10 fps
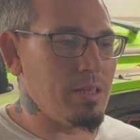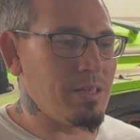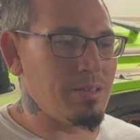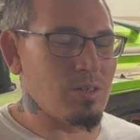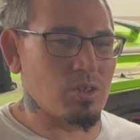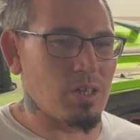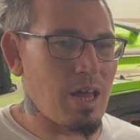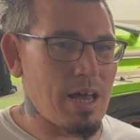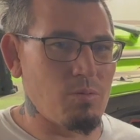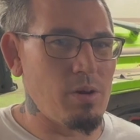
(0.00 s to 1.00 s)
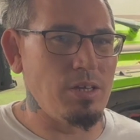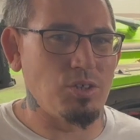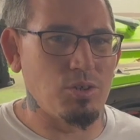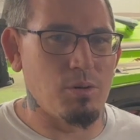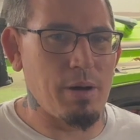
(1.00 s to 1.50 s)
There's a lot of ways
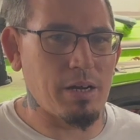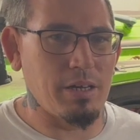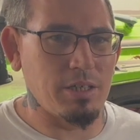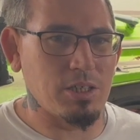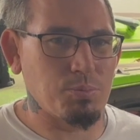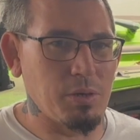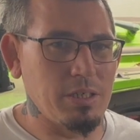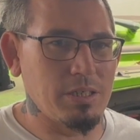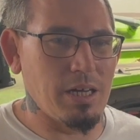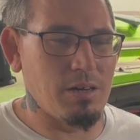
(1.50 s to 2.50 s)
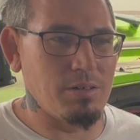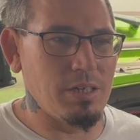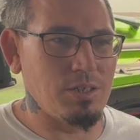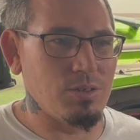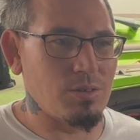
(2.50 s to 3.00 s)
you go about getting springs
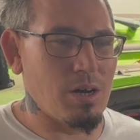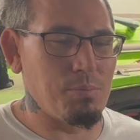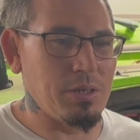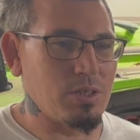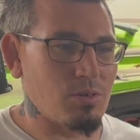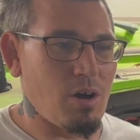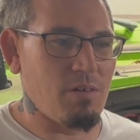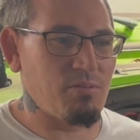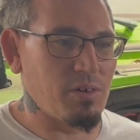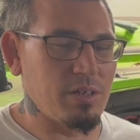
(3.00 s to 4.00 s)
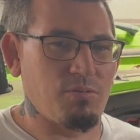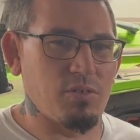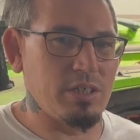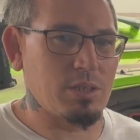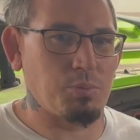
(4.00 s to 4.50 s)
nowadays. Companies are offering
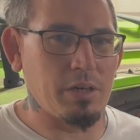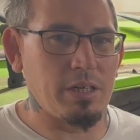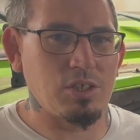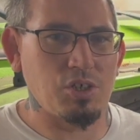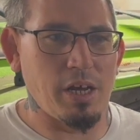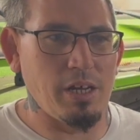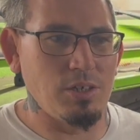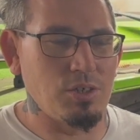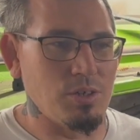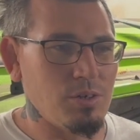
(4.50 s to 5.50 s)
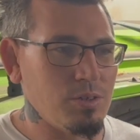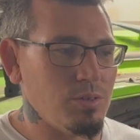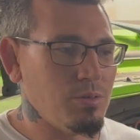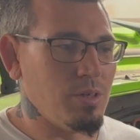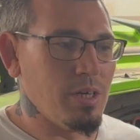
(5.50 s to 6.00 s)
free spring exchange.
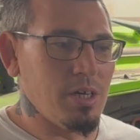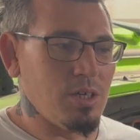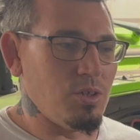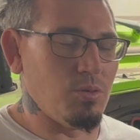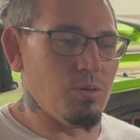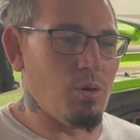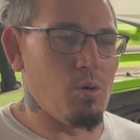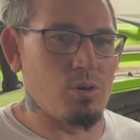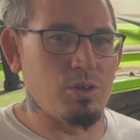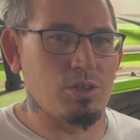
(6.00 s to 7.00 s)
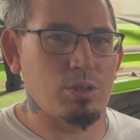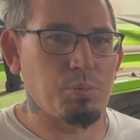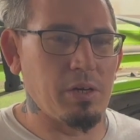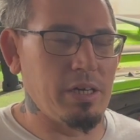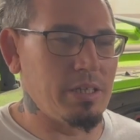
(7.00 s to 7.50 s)
You order your
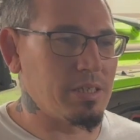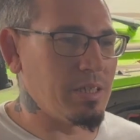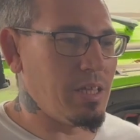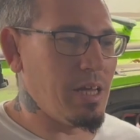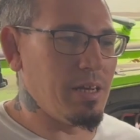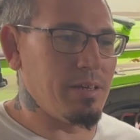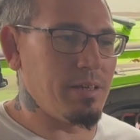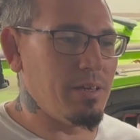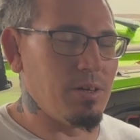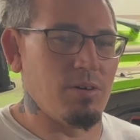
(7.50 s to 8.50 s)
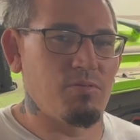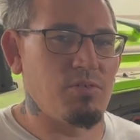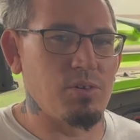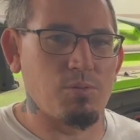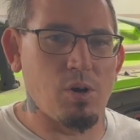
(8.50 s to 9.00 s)
springs, and then, if
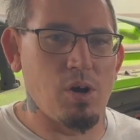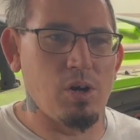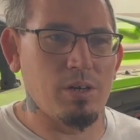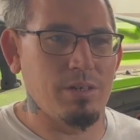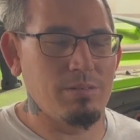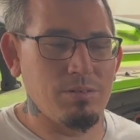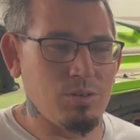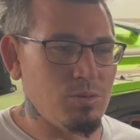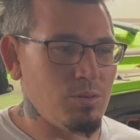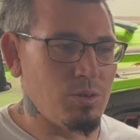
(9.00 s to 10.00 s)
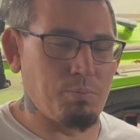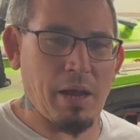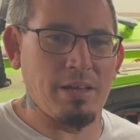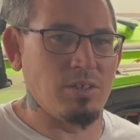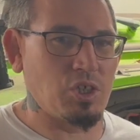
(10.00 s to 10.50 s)
you're wrong, you
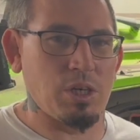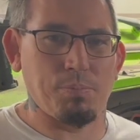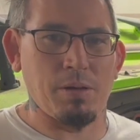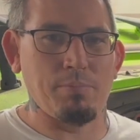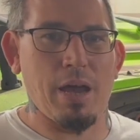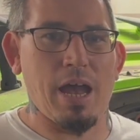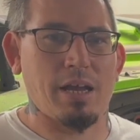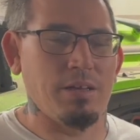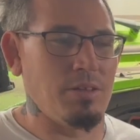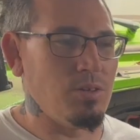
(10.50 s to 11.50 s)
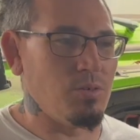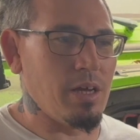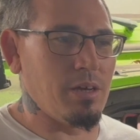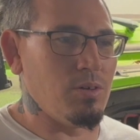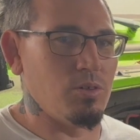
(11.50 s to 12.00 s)
pay the shipping back, and then you
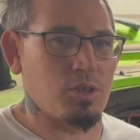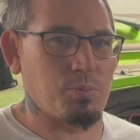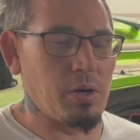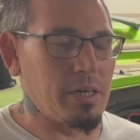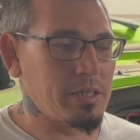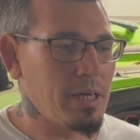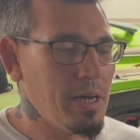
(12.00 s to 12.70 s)
get new springs.